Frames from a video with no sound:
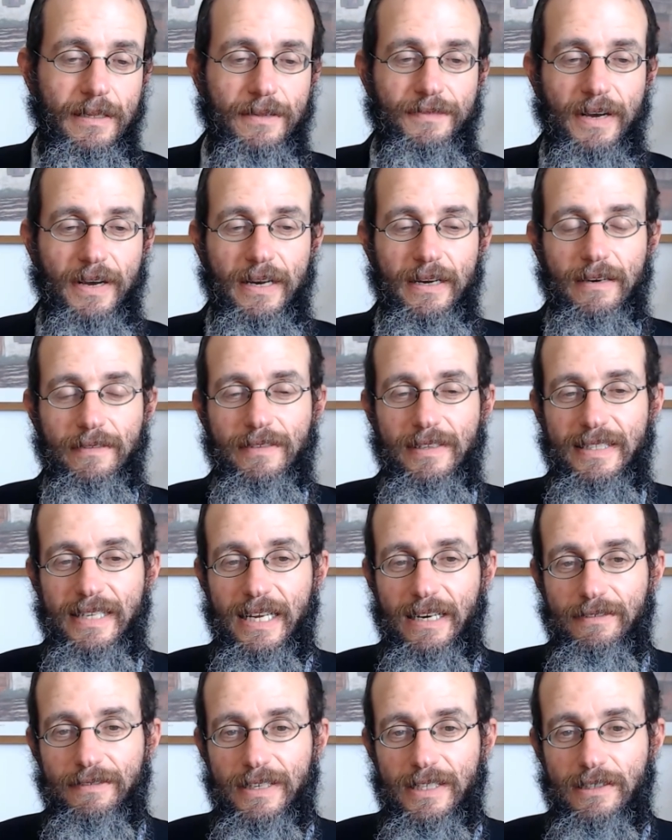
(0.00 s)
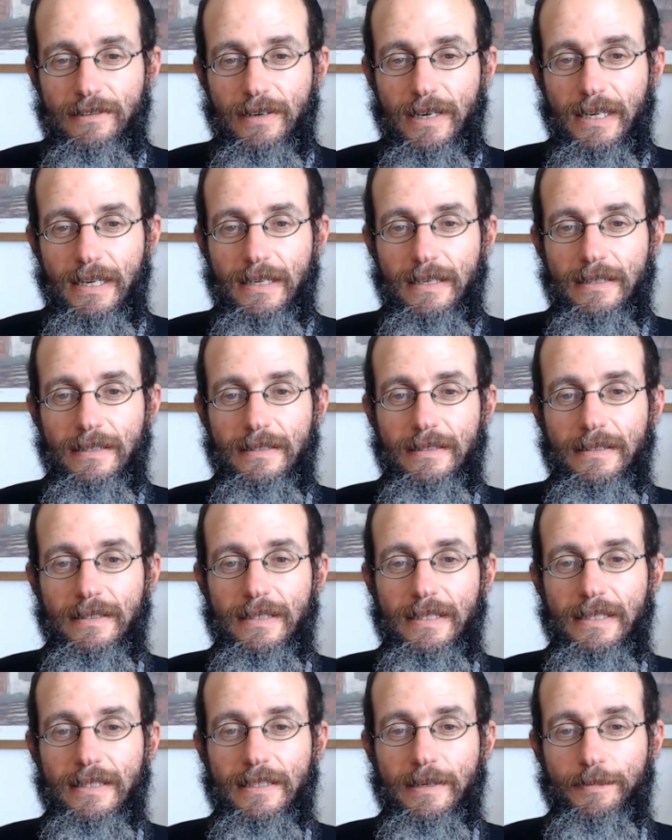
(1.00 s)
The founding of the State of Israel
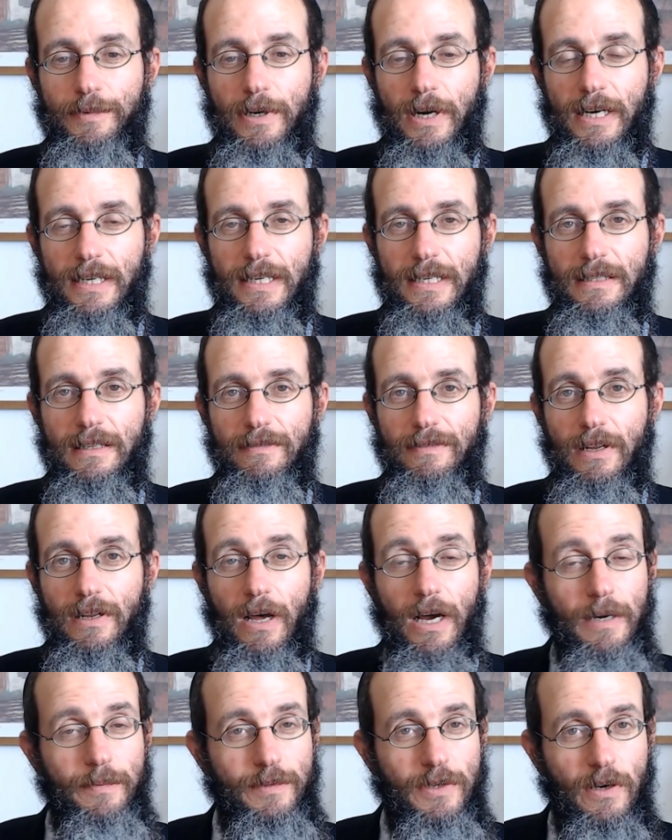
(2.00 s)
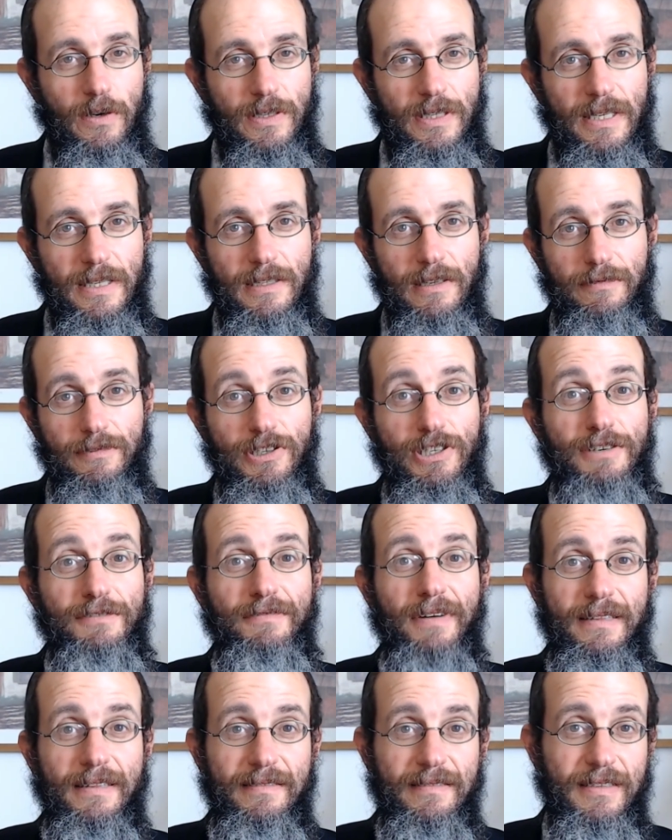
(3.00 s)
is the product of a long process of
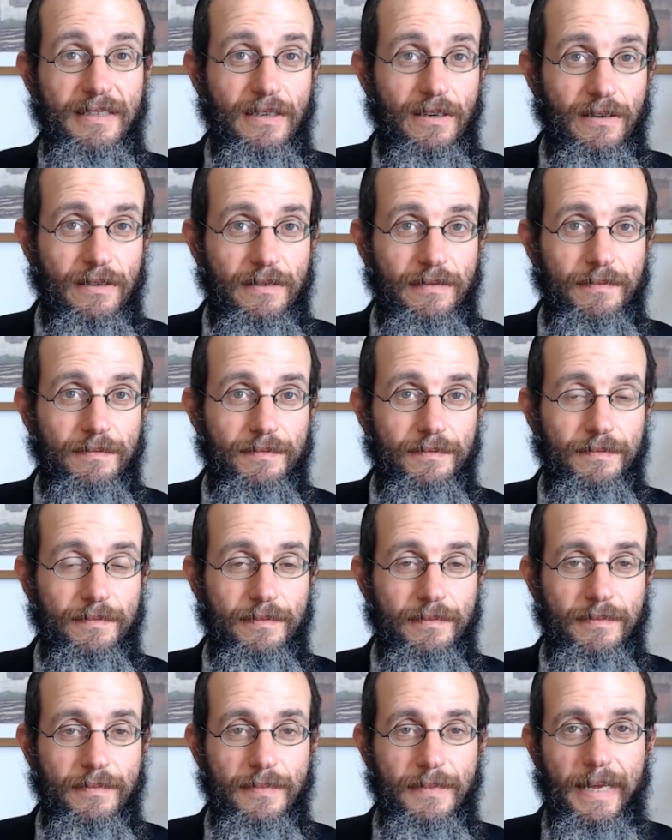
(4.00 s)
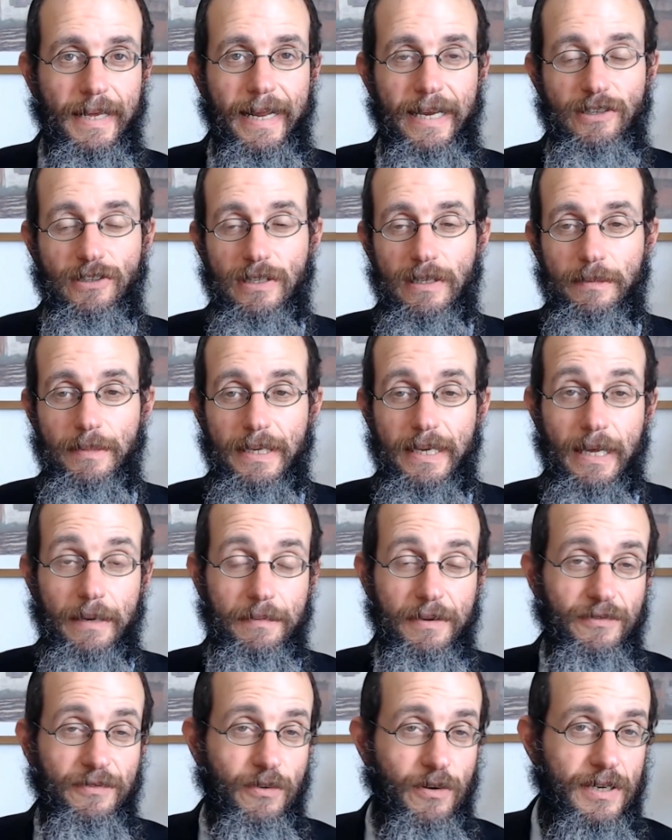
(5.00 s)
Shivat Zion that actually began
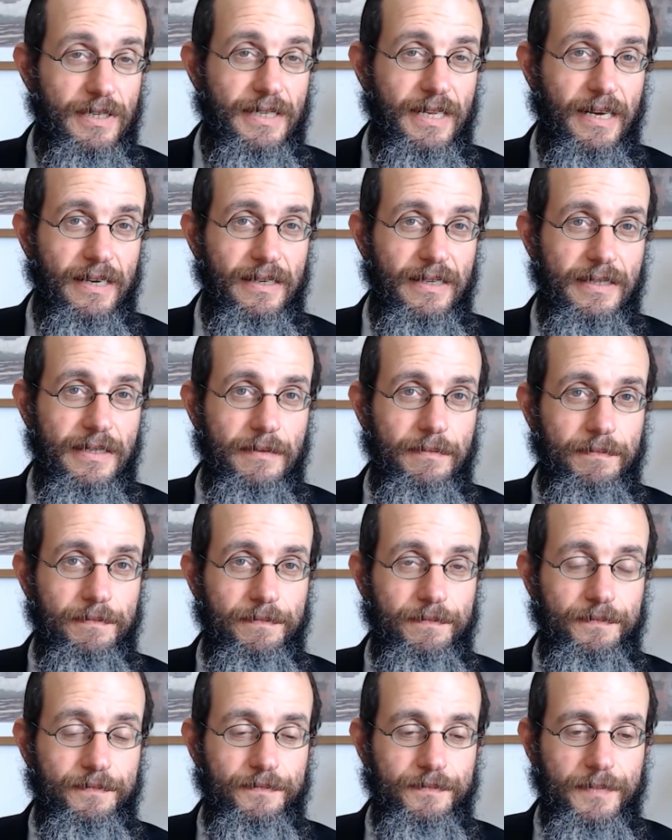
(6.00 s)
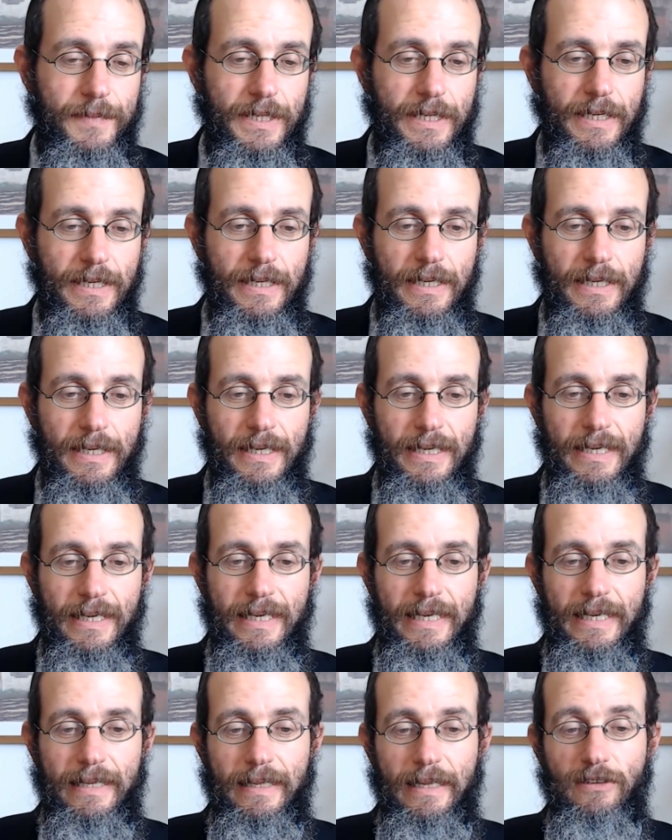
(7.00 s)
before Zionism.
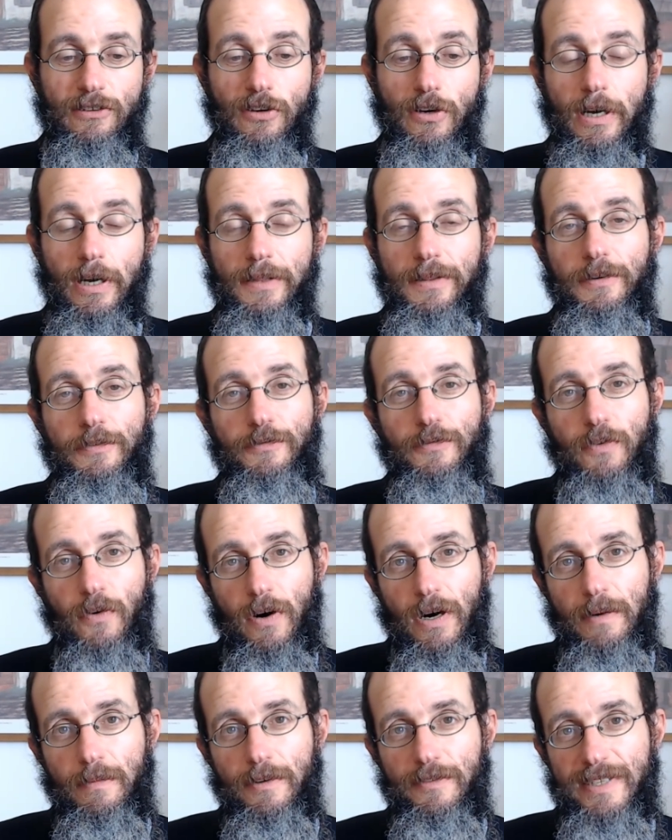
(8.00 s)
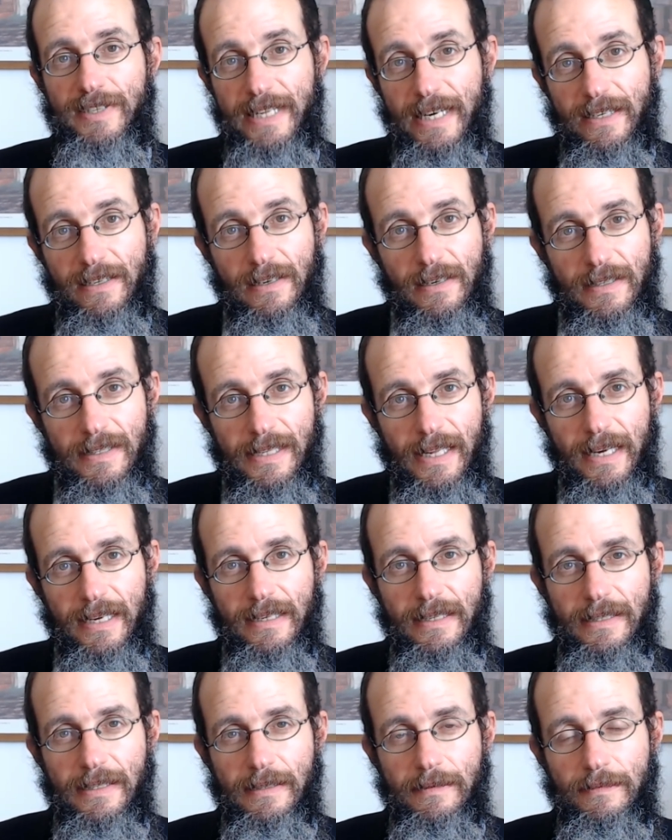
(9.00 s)
It then took on the form of secular
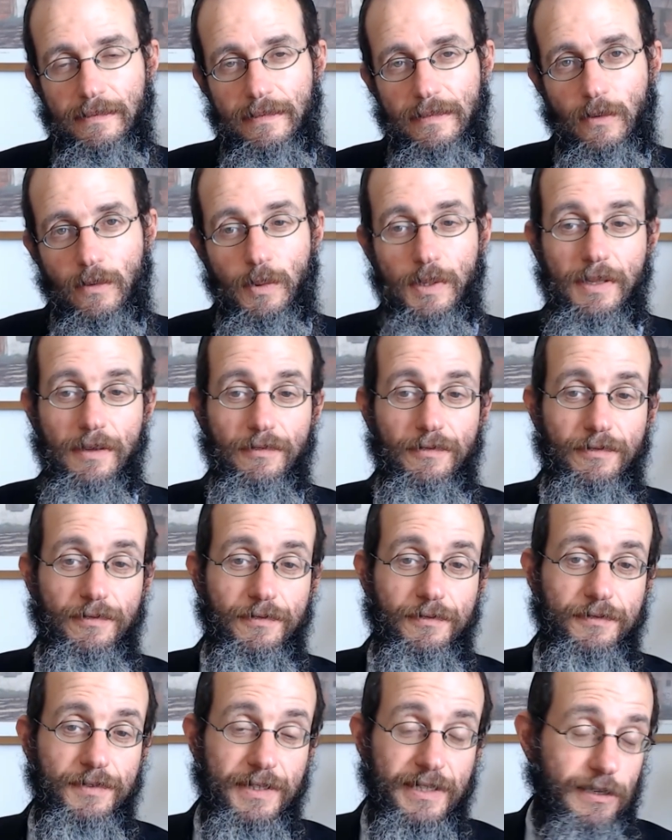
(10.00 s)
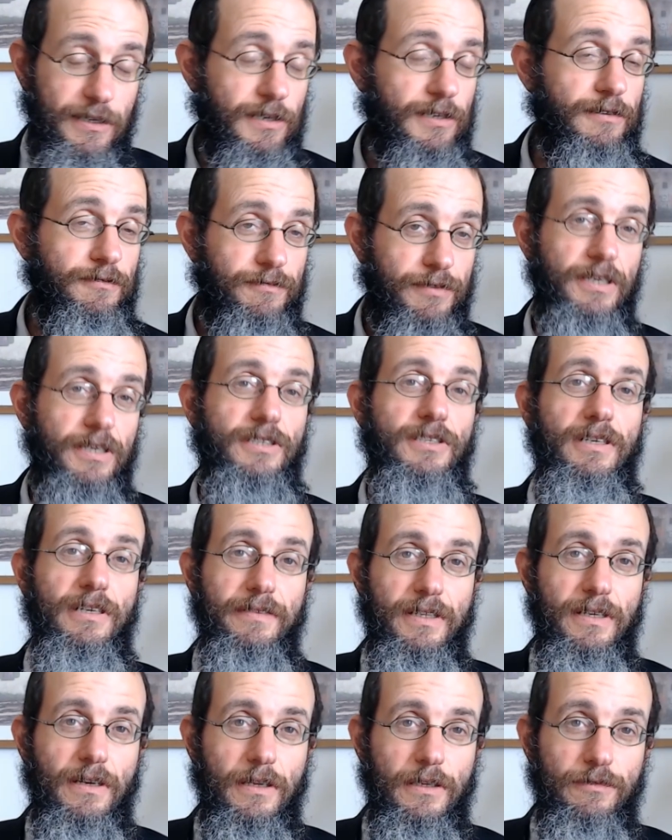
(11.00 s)
Zionism with a certain version
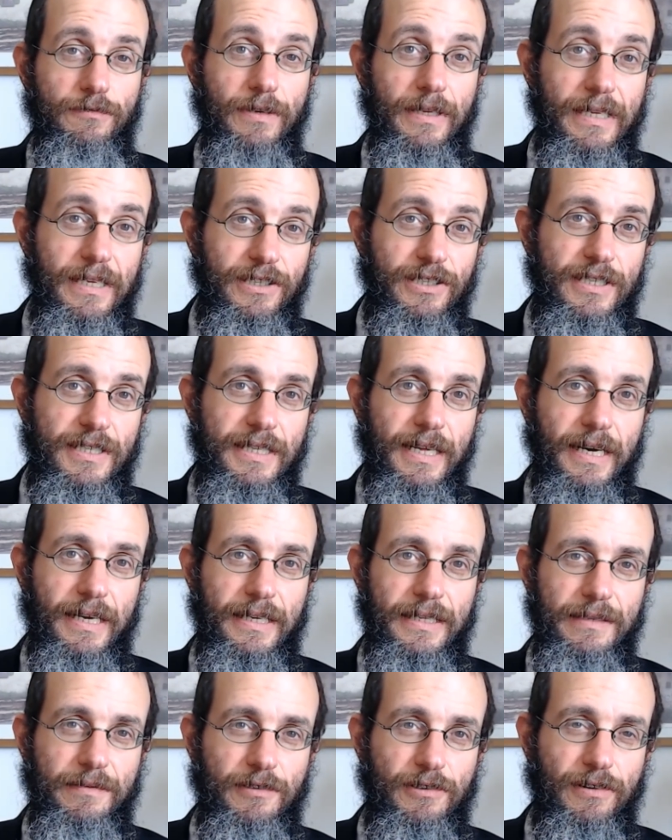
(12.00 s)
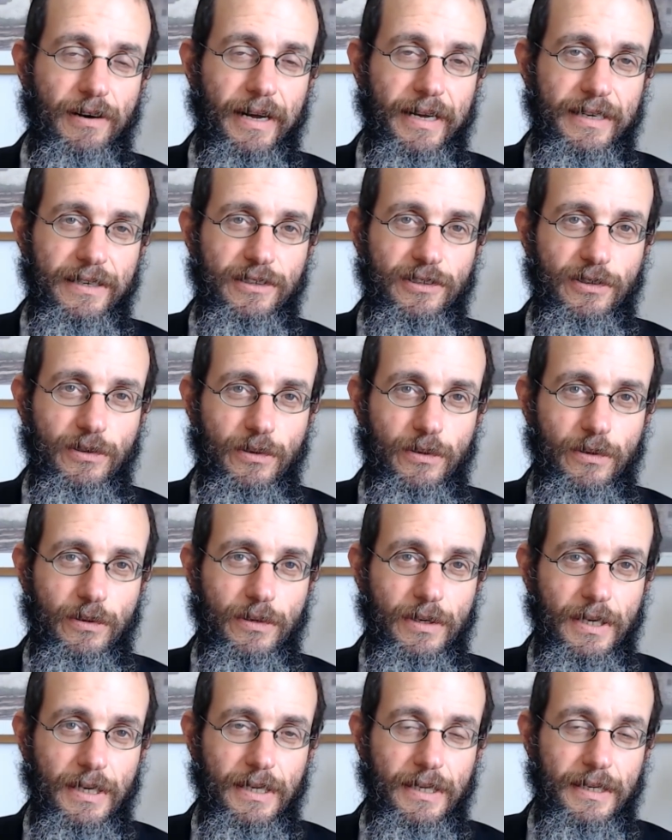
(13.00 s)
of it called religious Zionism, trying
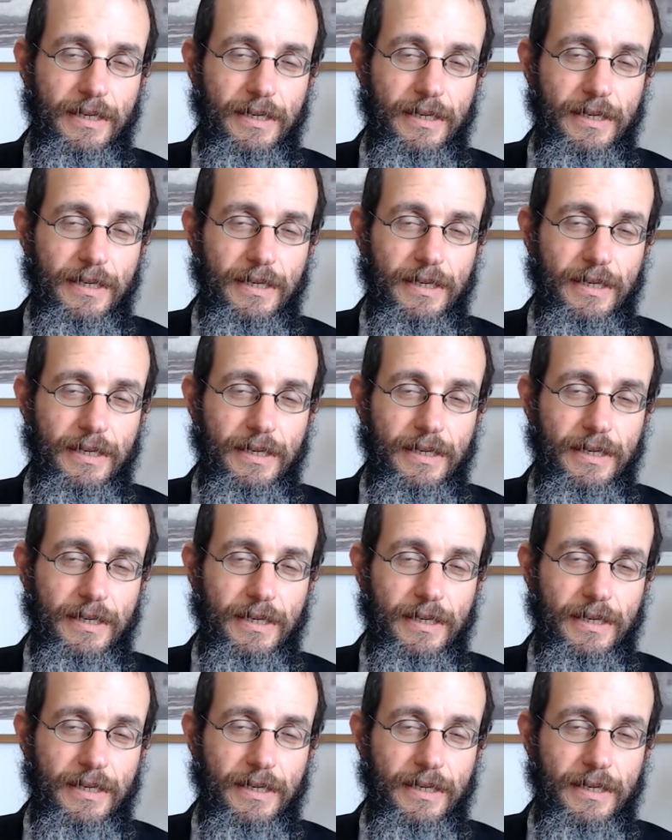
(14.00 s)
to